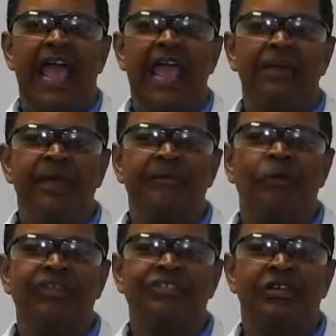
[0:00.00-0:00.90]
ambient
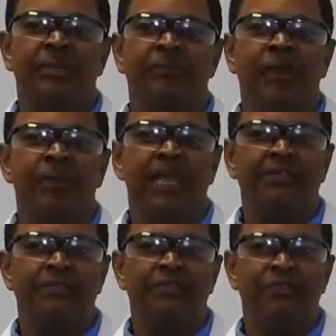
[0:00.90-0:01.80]
moisture could
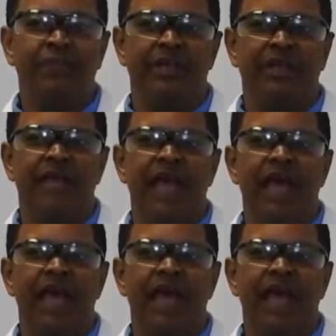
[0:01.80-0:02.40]
permeate the tubing,